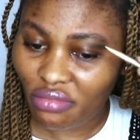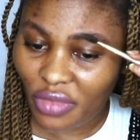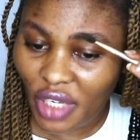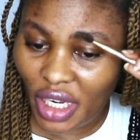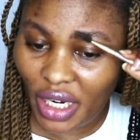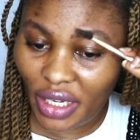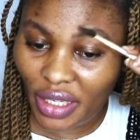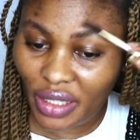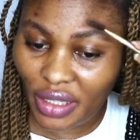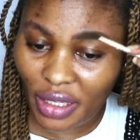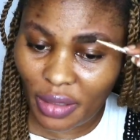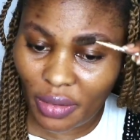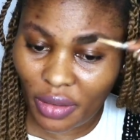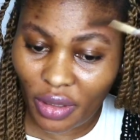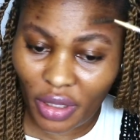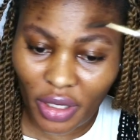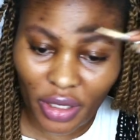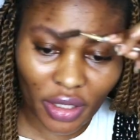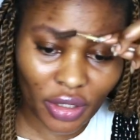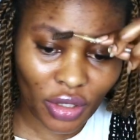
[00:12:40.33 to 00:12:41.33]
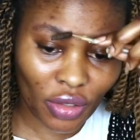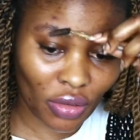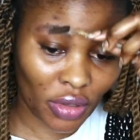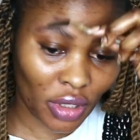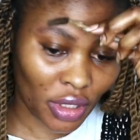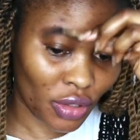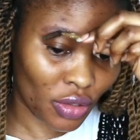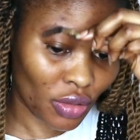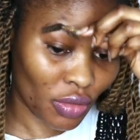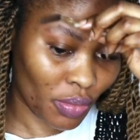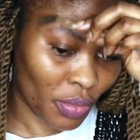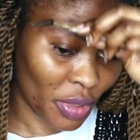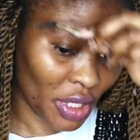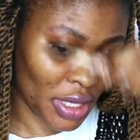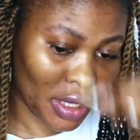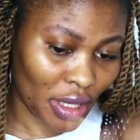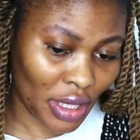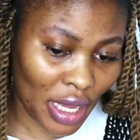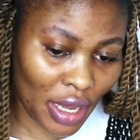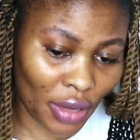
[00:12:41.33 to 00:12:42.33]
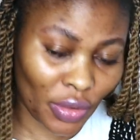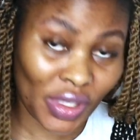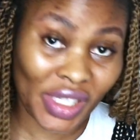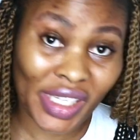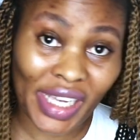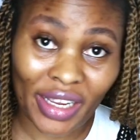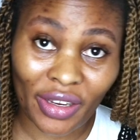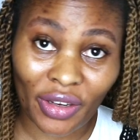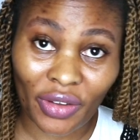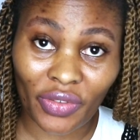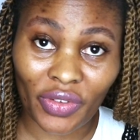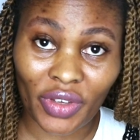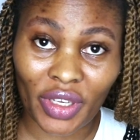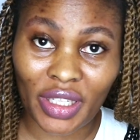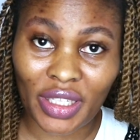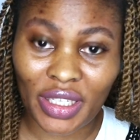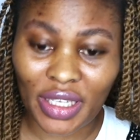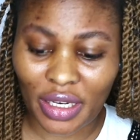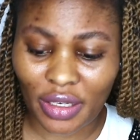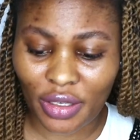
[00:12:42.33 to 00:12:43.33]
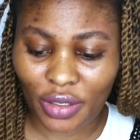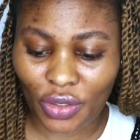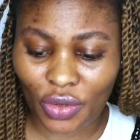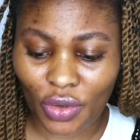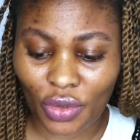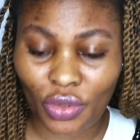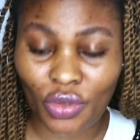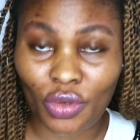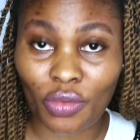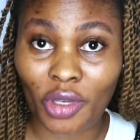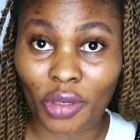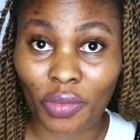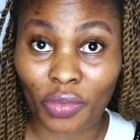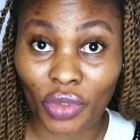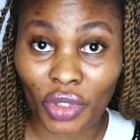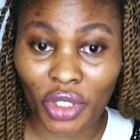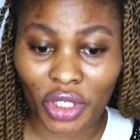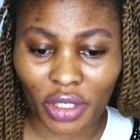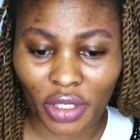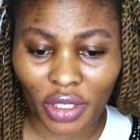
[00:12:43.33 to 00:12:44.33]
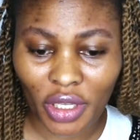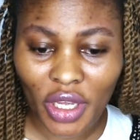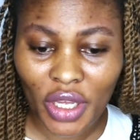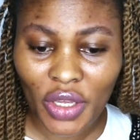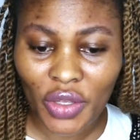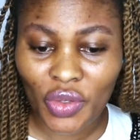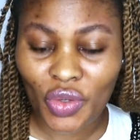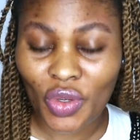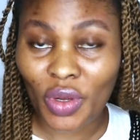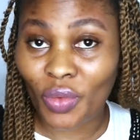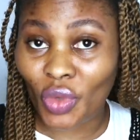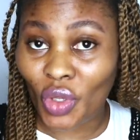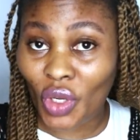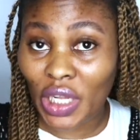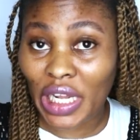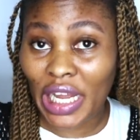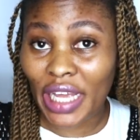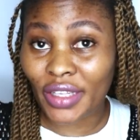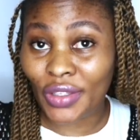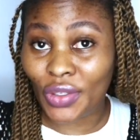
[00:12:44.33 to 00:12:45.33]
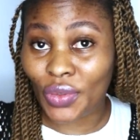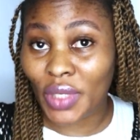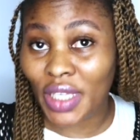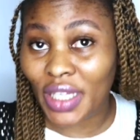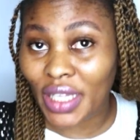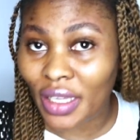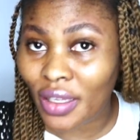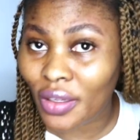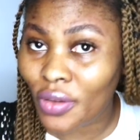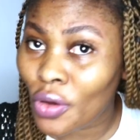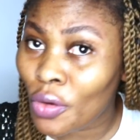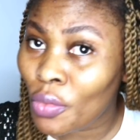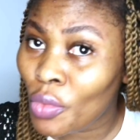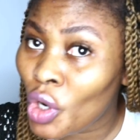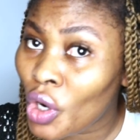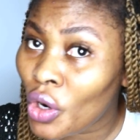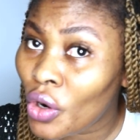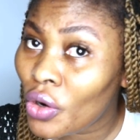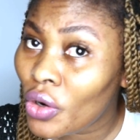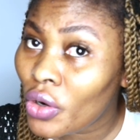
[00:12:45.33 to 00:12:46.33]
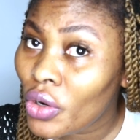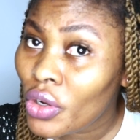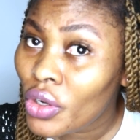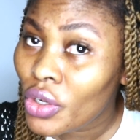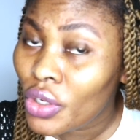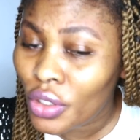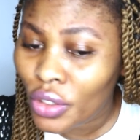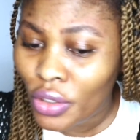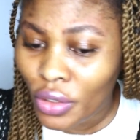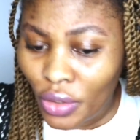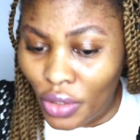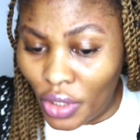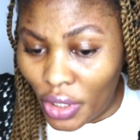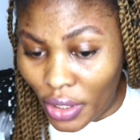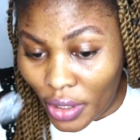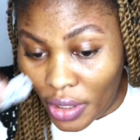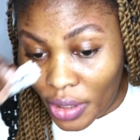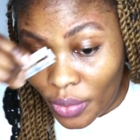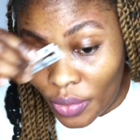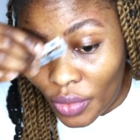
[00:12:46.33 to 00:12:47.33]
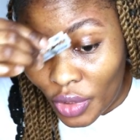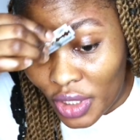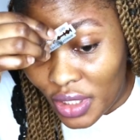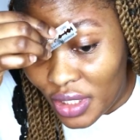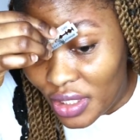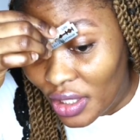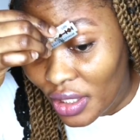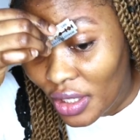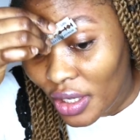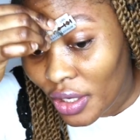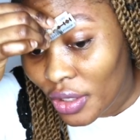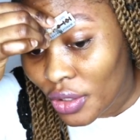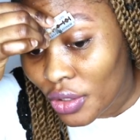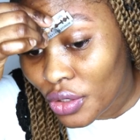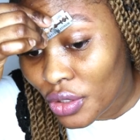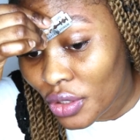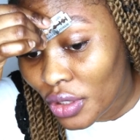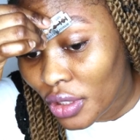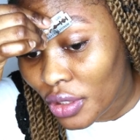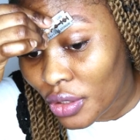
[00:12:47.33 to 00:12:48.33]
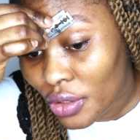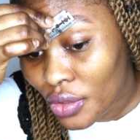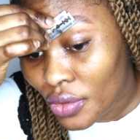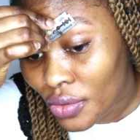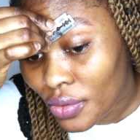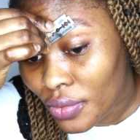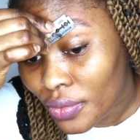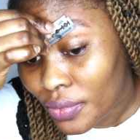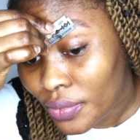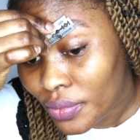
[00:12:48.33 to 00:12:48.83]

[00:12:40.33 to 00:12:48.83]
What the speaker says: clean the little bit outside of it, and it's going to be bushy. So I'm not like doing the normal this thing I usually do.